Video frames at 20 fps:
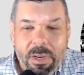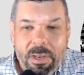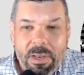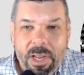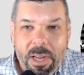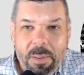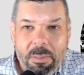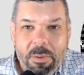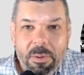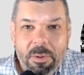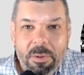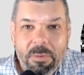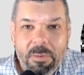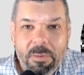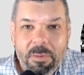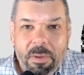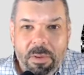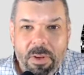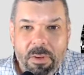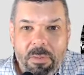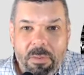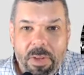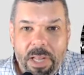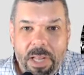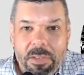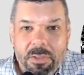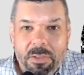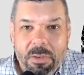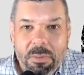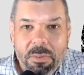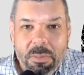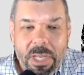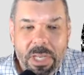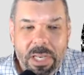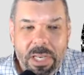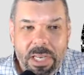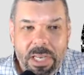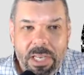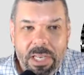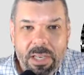type of event or
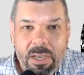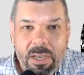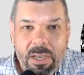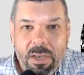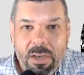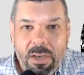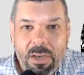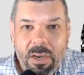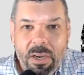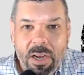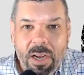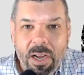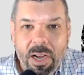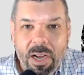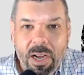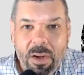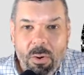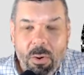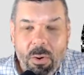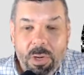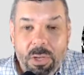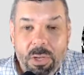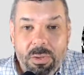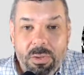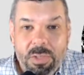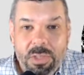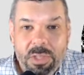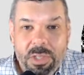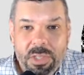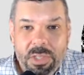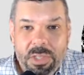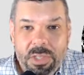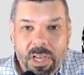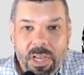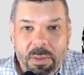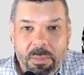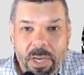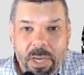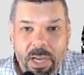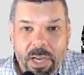meeting or use is
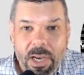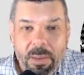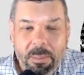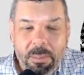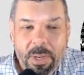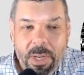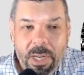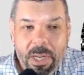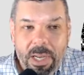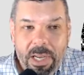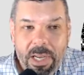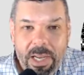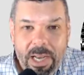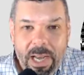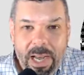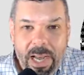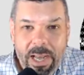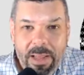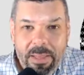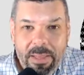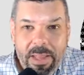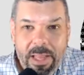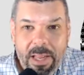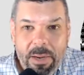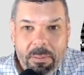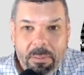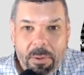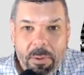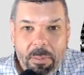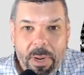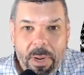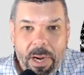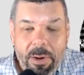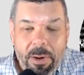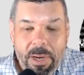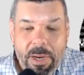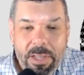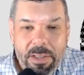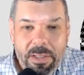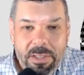coming up, and then
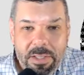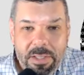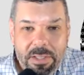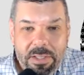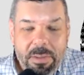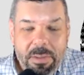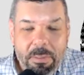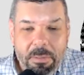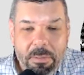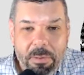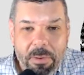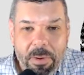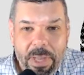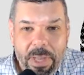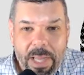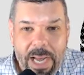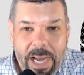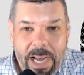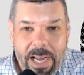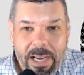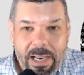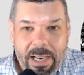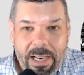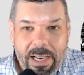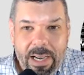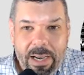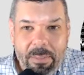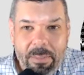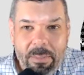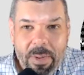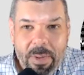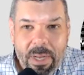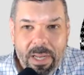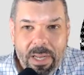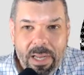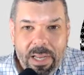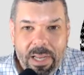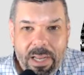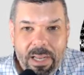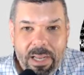preparing the system for that.
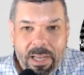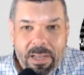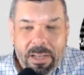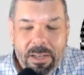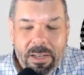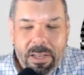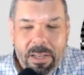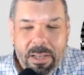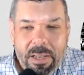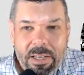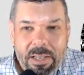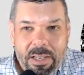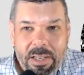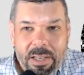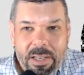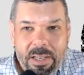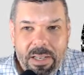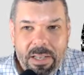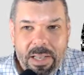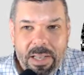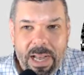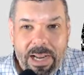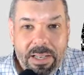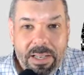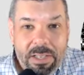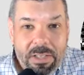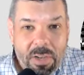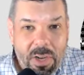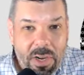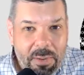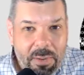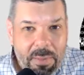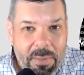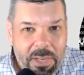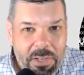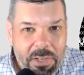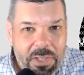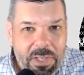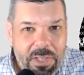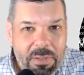That is
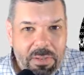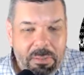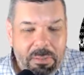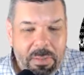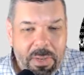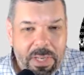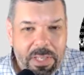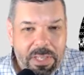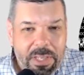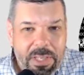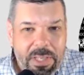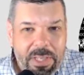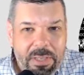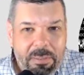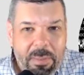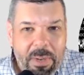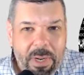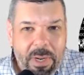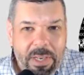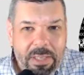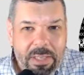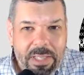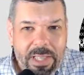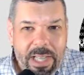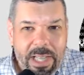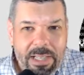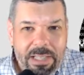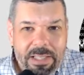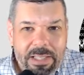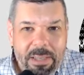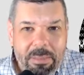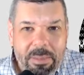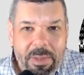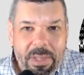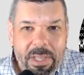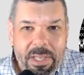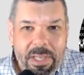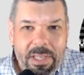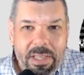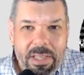automation, but is that
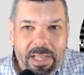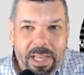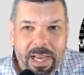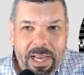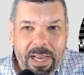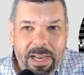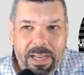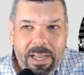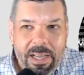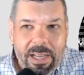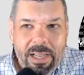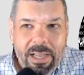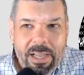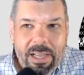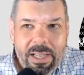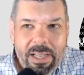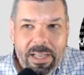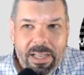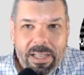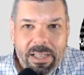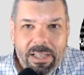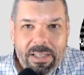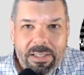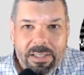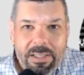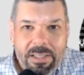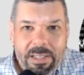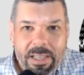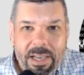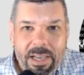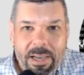something that is